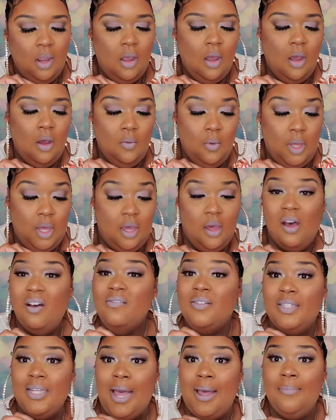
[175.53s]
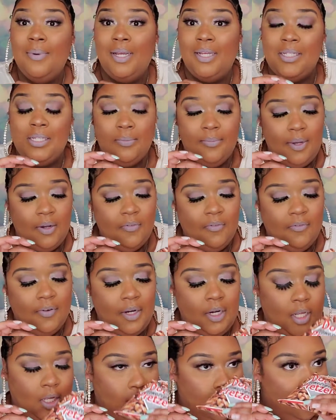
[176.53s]
Okay, off top they smell
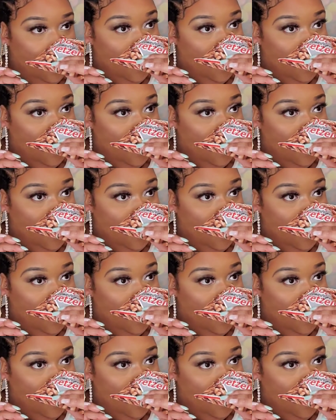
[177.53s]
funny.